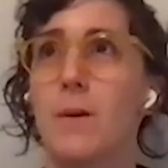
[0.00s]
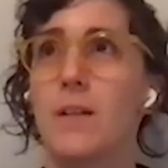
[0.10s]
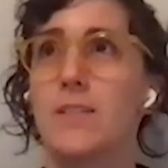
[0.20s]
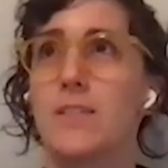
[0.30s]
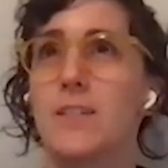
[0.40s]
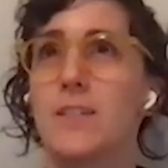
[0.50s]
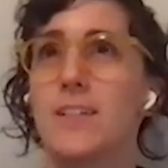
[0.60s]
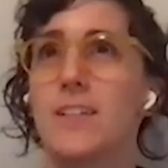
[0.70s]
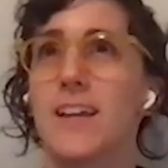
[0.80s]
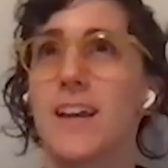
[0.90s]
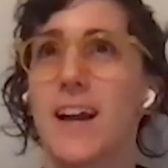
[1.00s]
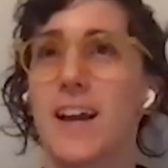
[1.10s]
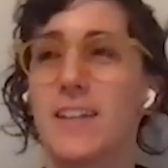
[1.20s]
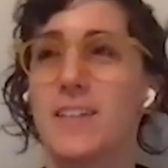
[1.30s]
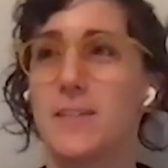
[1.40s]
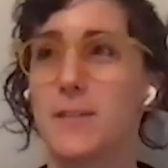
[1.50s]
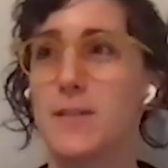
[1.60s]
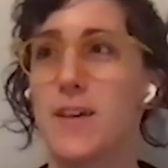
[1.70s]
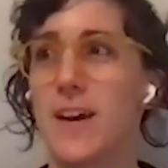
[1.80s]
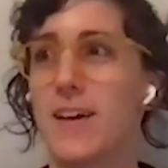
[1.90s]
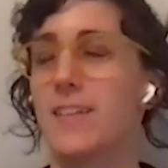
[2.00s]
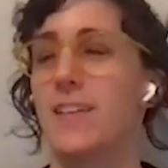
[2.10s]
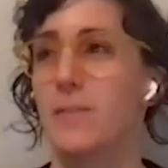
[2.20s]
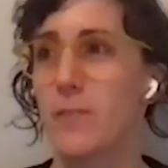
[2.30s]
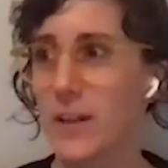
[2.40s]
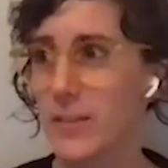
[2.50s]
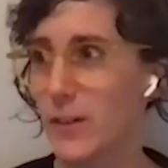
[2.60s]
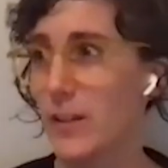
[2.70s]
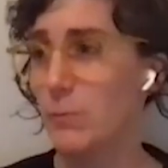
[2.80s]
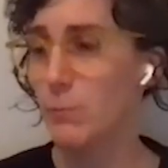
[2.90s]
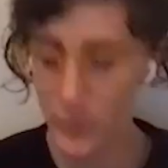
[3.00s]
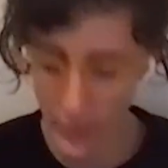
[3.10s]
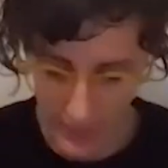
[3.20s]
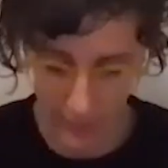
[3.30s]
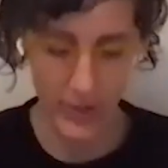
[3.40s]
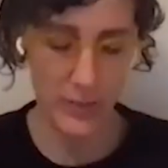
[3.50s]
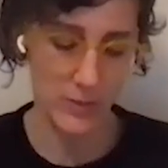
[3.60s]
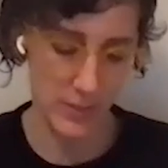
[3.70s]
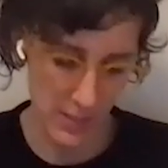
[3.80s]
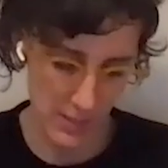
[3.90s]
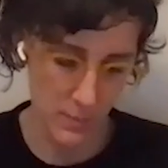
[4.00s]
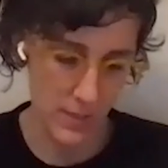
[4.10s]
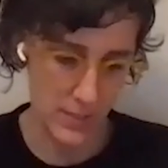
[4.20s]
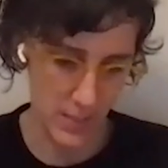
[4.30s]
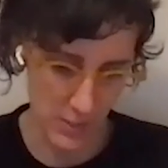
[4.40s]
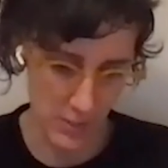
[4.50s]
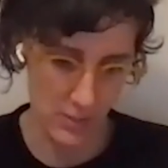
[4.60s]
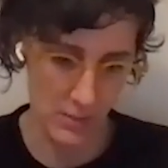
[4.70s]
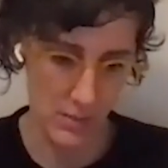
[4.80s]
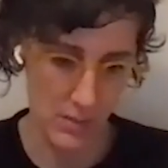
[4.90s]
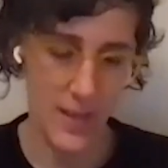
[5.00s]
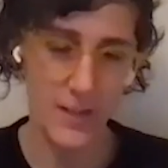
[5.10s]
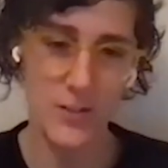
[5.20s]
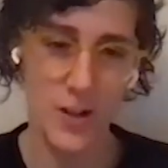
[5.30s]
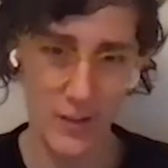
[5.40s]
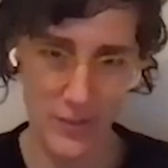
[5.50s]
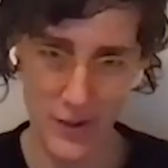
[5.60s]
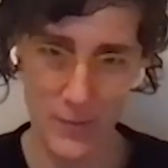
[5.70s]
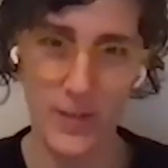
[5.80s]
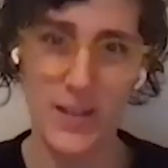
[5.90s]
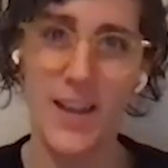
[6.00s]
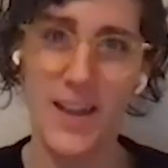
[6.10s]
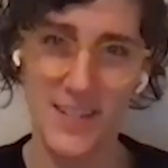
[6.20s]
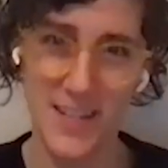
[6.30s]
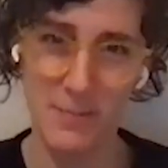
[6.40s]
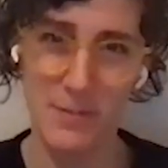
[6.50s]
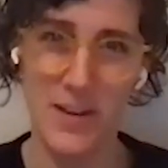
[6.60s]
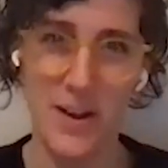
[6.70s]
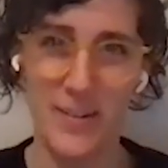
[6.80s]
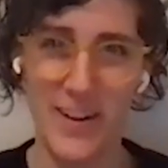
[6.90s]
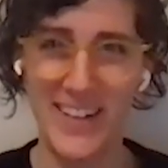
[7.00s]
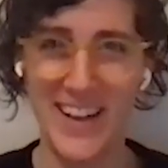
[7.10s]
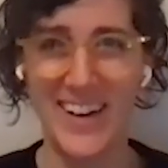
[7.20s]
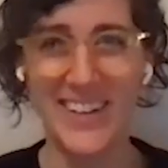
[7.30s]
but it's good. Like I can do that like regularly, doing that regularly, and the meditation and talk therapy and EMDR right now.